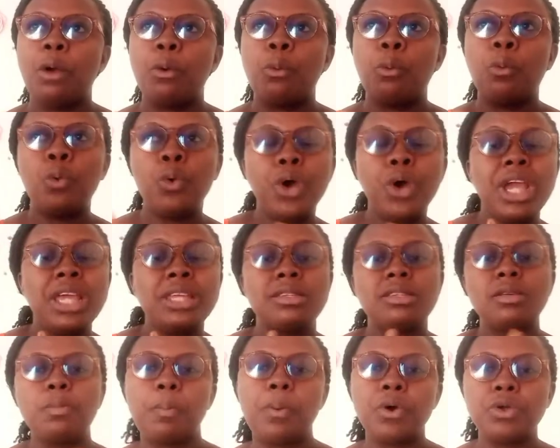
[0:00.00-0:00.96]
Who is
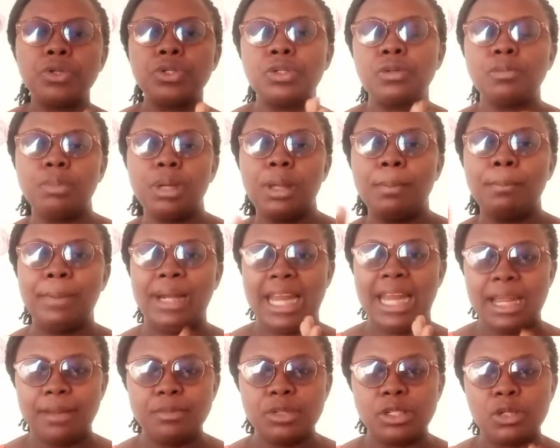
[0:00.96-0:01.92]
supposed to be
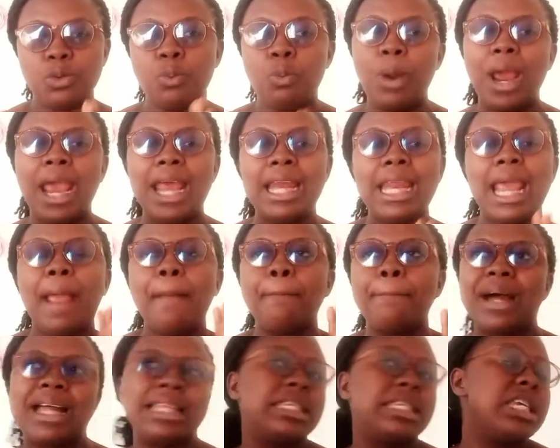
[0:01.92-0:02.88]
blamed when a
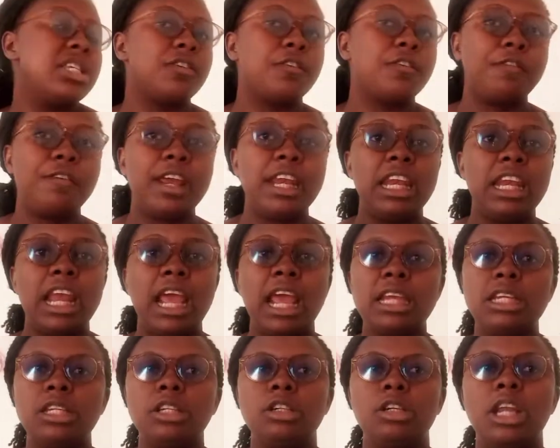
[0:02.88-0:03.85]
party is
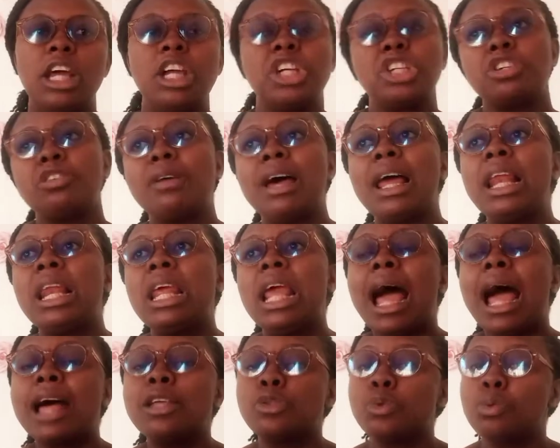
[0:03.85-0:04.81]
offended? Naturally,
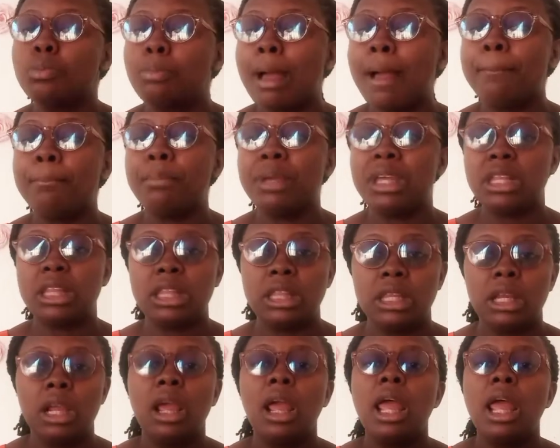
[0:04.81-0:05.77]
as human beings,
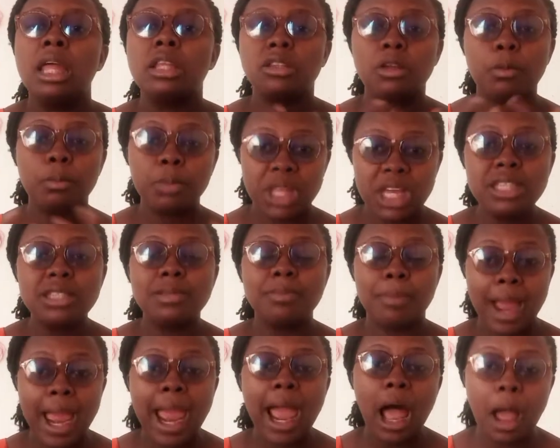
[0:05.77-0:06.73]
some things
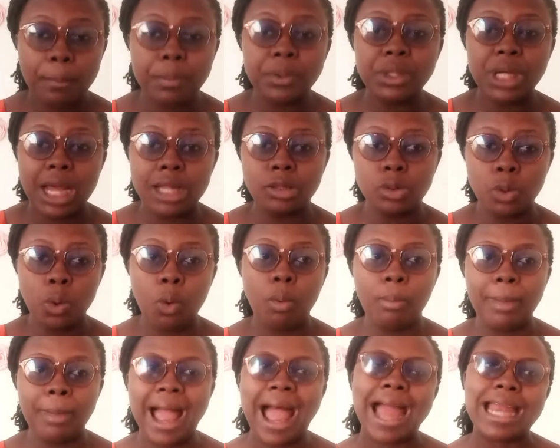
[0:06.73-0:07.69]
might happen at
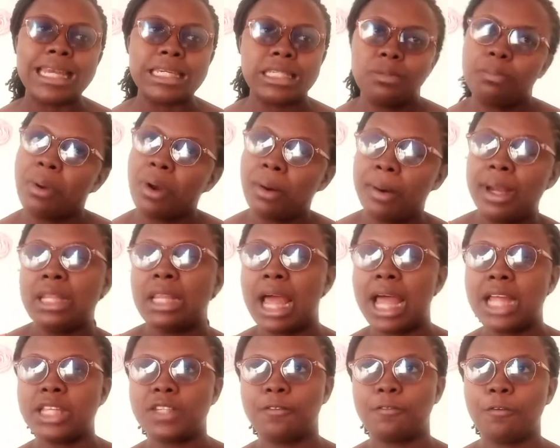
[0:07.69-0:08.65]
home and the parent
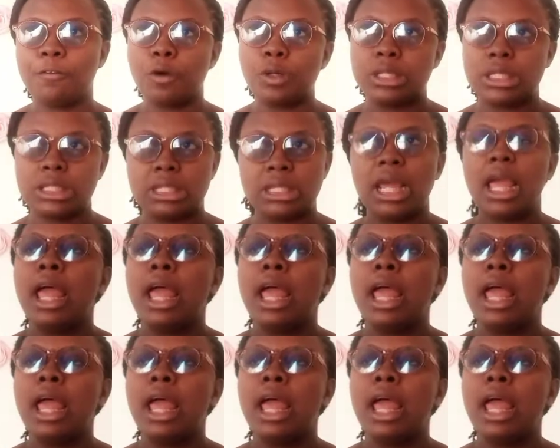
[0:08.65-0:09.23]
are at fault.